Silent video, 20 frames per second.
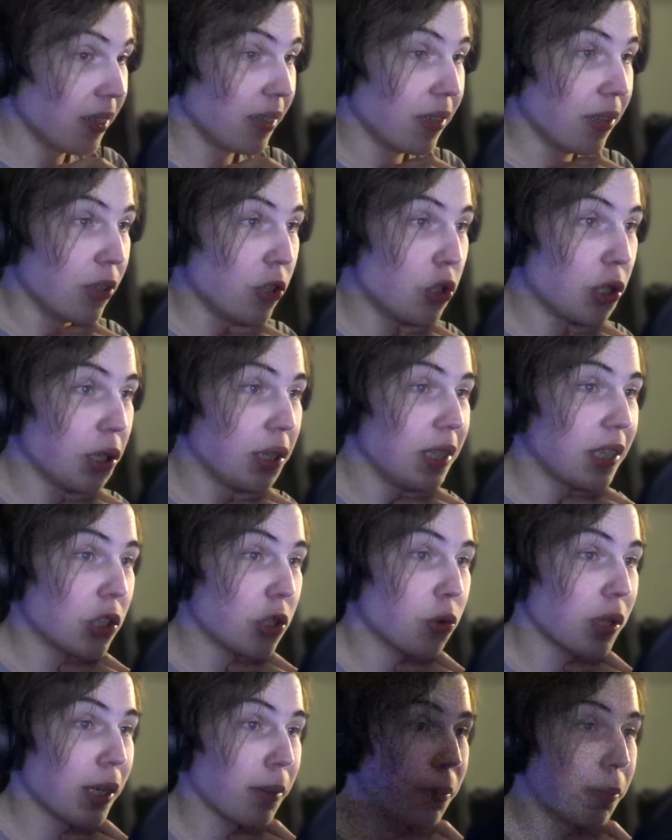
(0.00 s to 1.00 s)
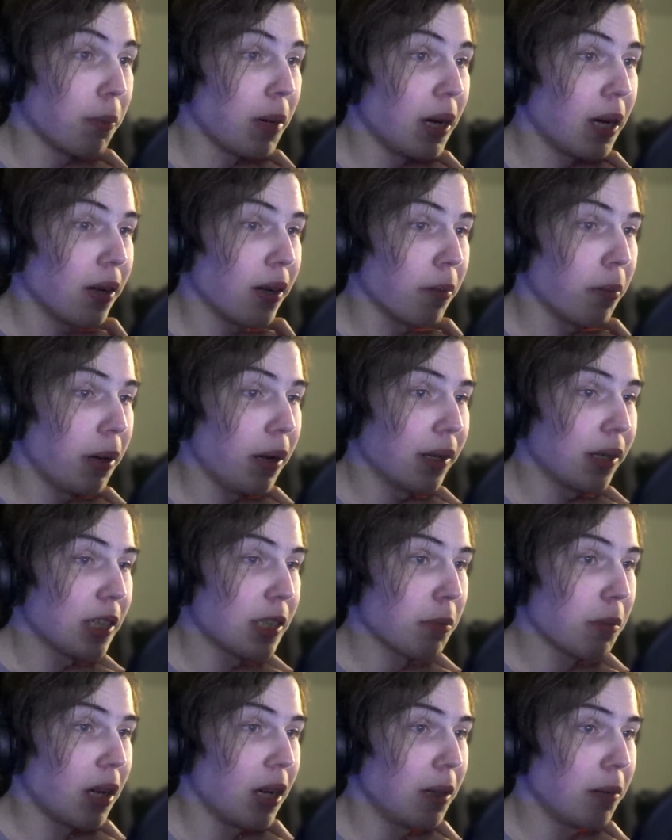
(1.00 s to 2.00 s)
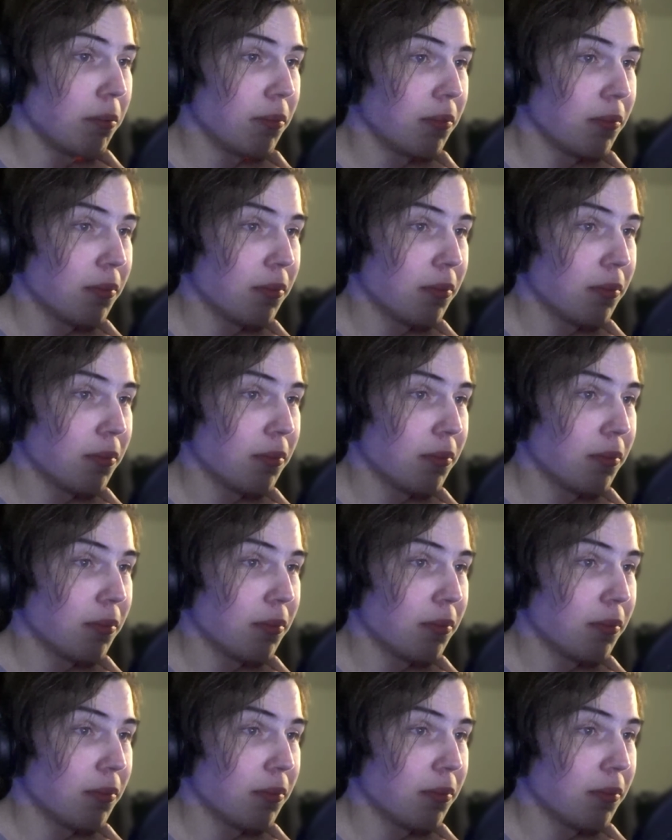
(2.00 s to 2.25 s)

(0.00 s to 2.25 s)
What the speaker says: Ginny is straight up Bonnie's mom?